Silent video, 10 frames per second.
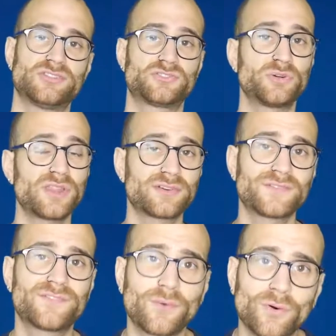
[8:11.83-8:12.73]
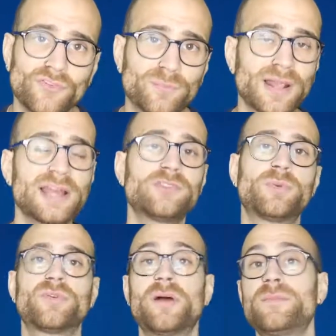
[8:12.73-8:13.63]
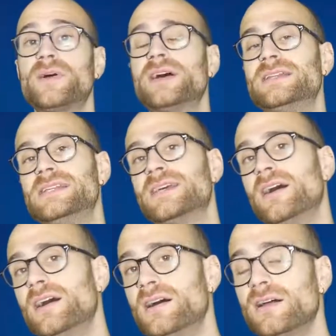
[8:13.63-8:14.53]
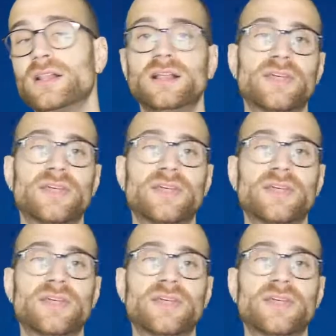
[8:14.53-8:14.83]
Sure, they're in 4th place, but remember, in Ligue 1,